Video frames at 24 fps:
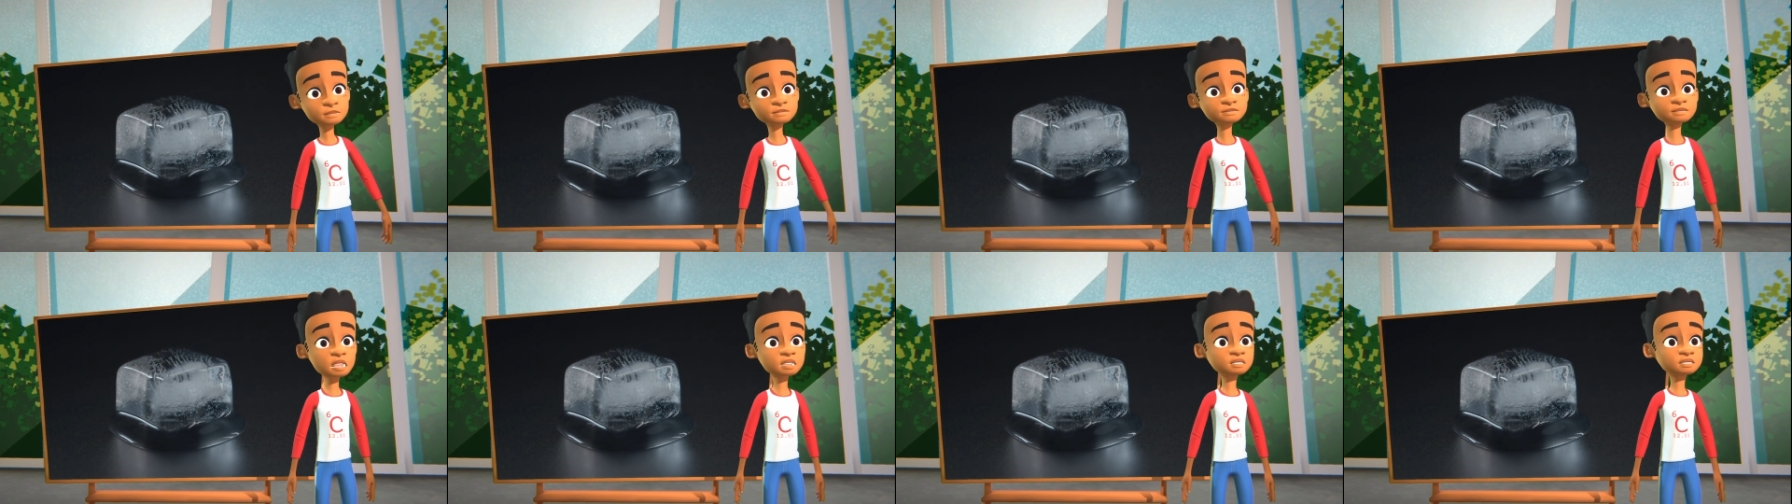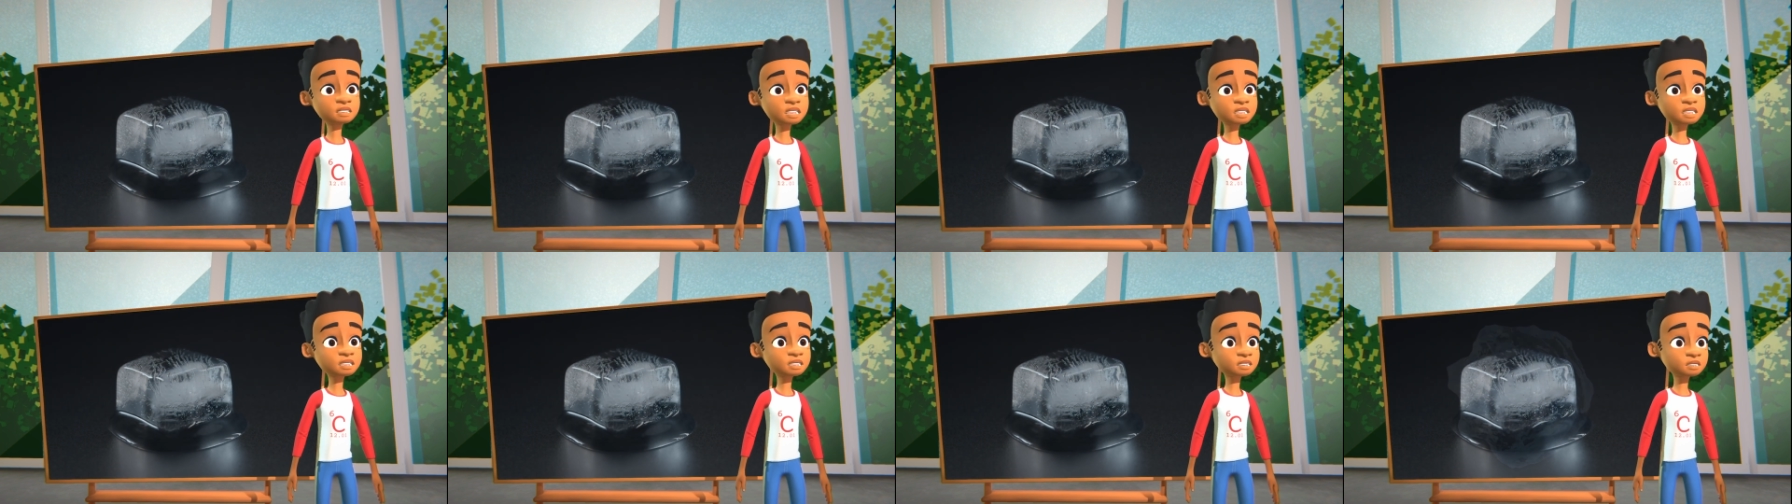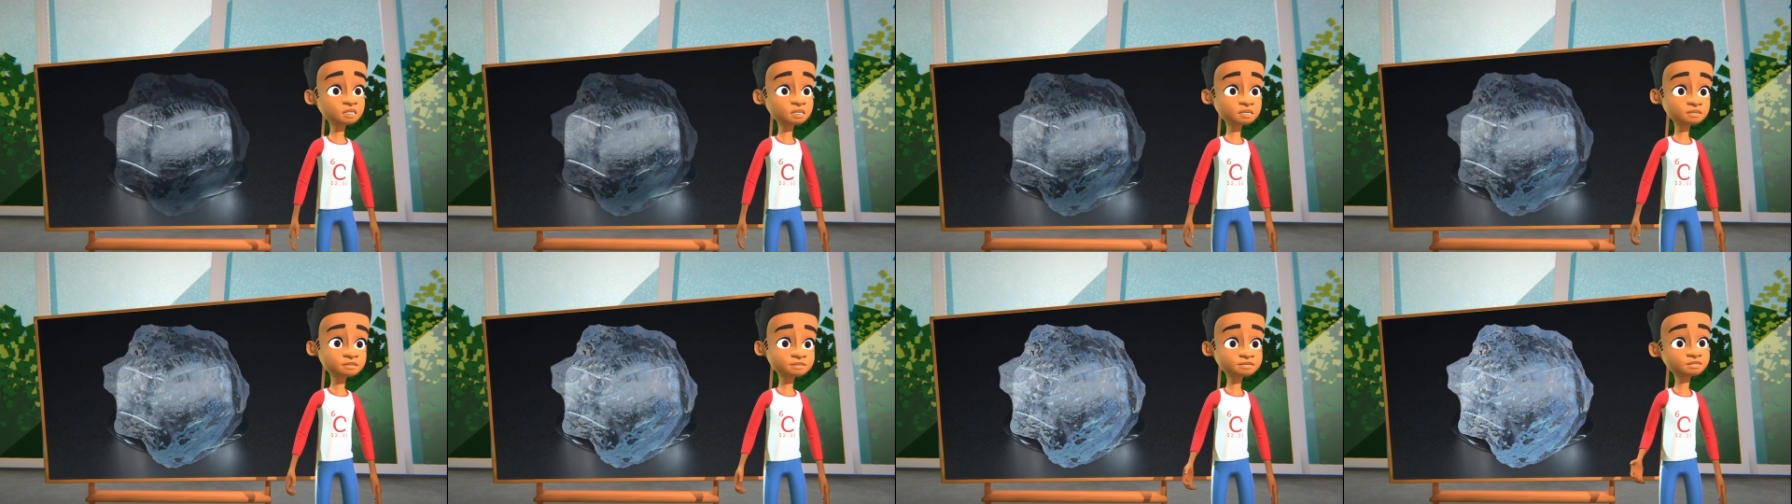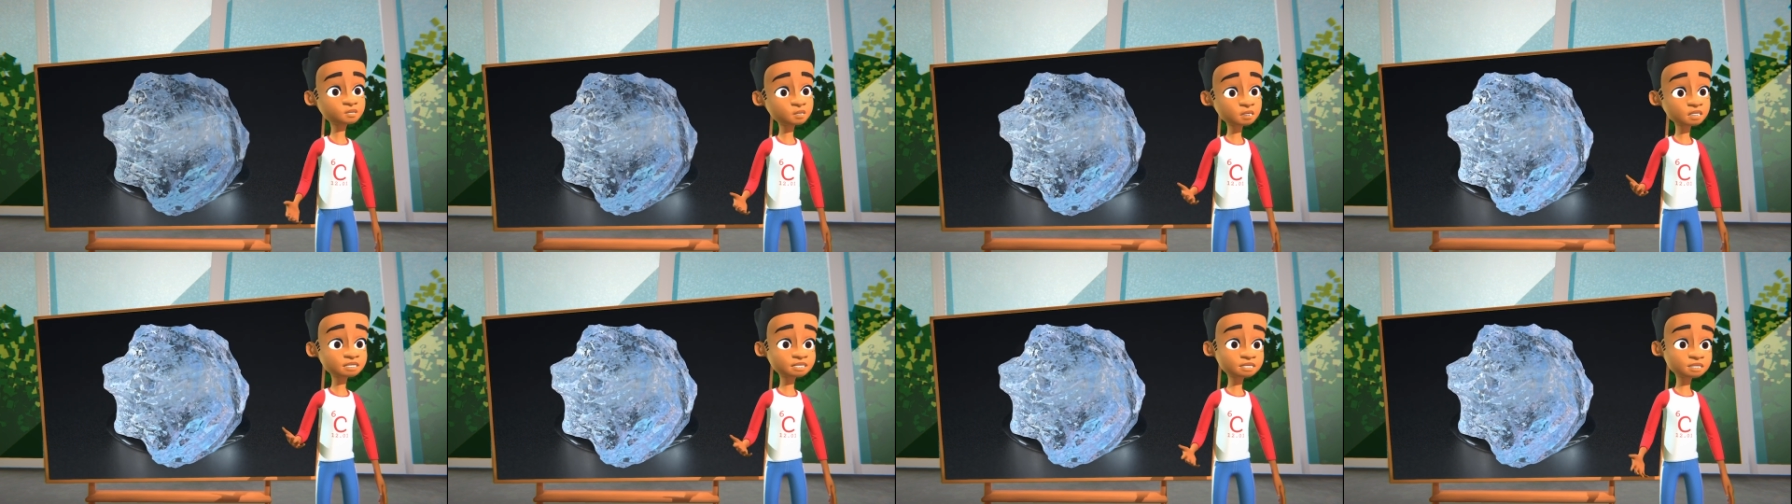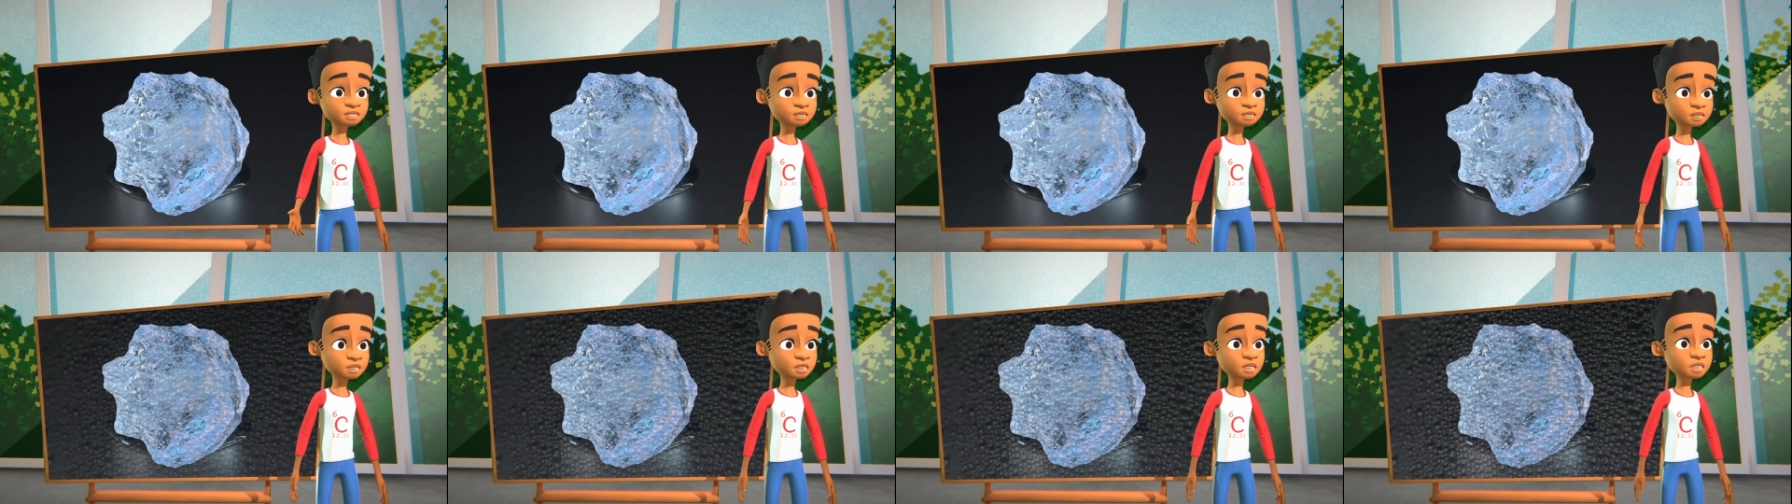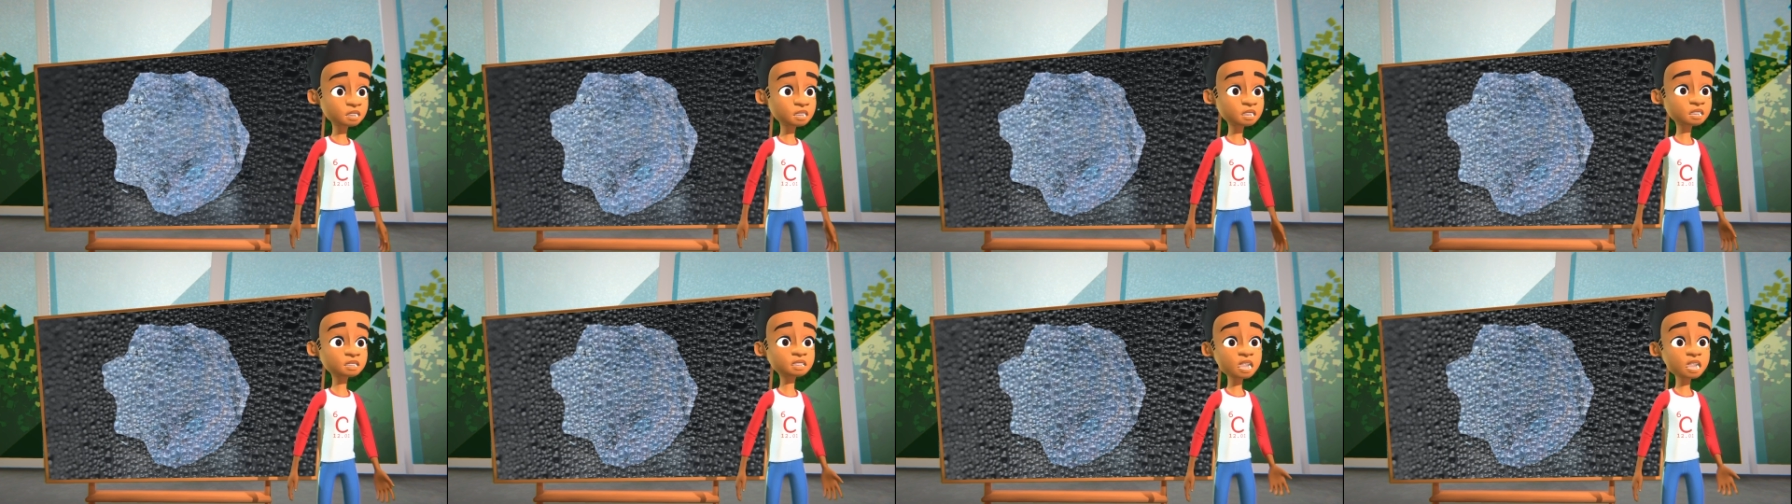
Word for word: melting, freezing,